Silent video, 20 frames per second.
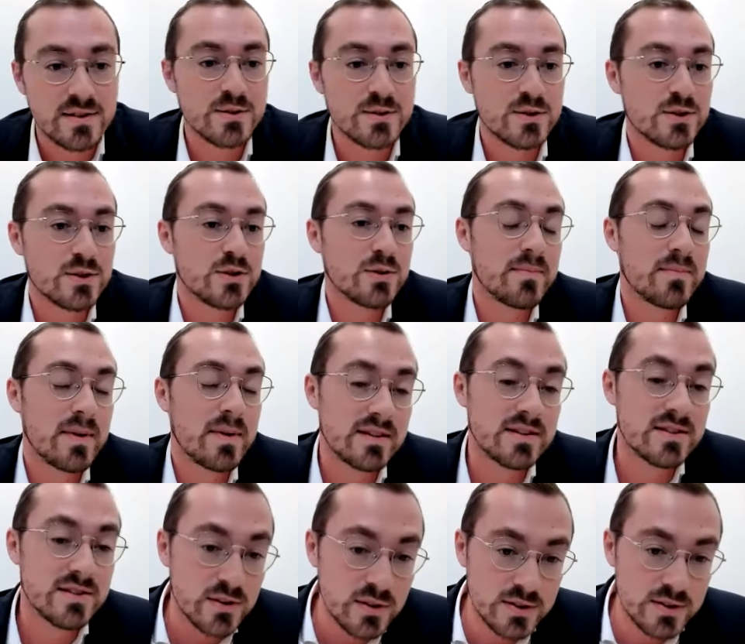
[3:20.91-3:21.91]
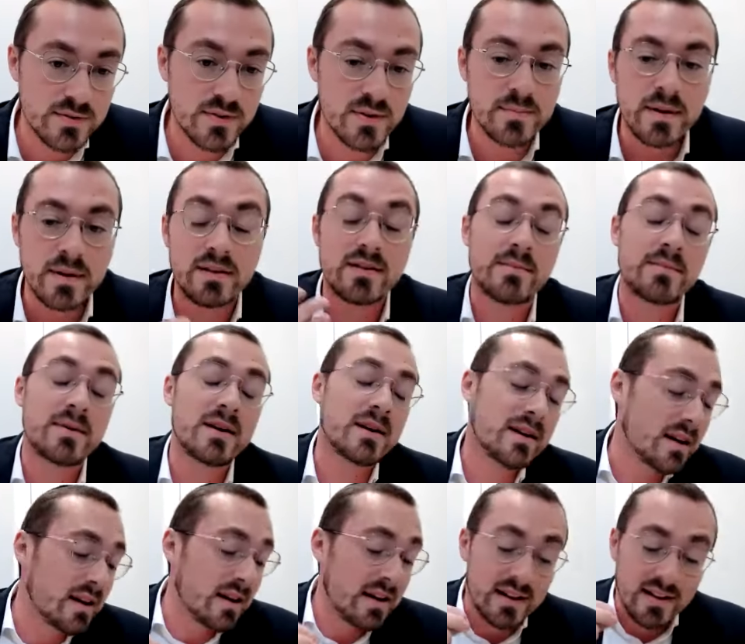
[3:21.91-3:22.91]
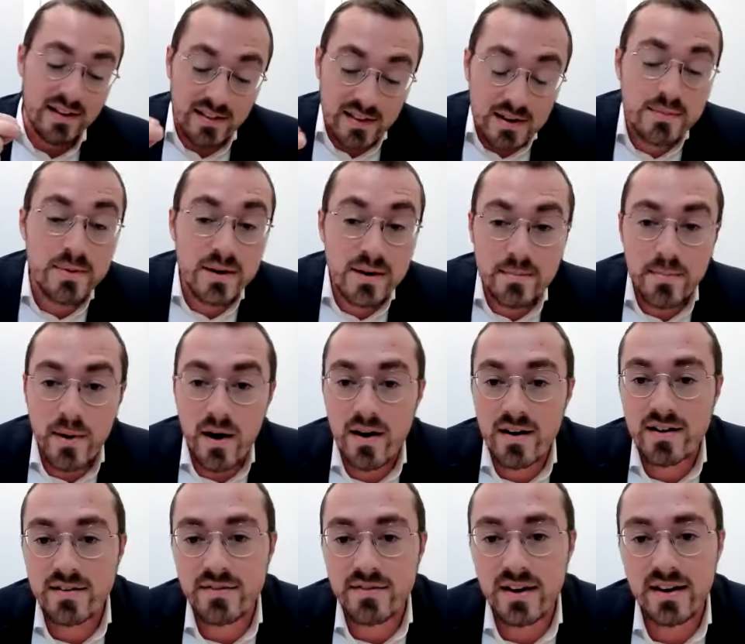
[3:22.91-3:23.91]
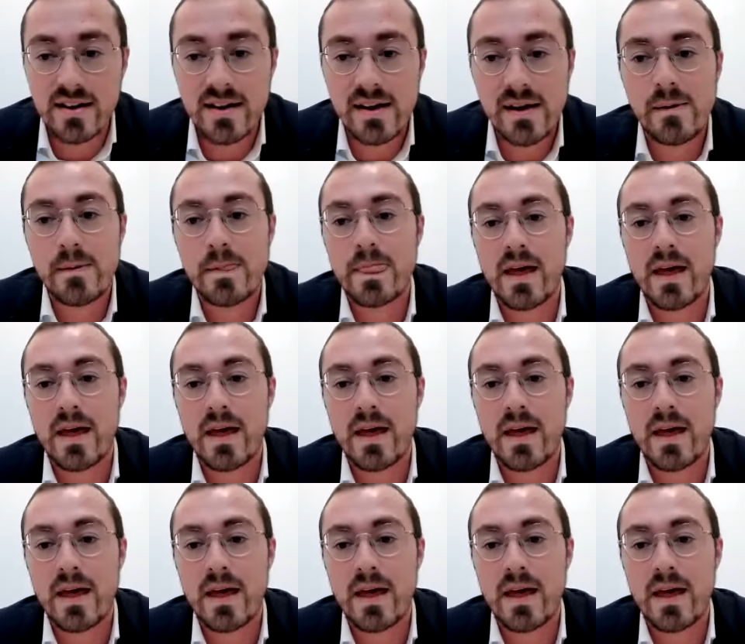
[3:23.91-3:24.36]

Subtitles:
So it's a tremendous chus for me to be a little bit a part of it,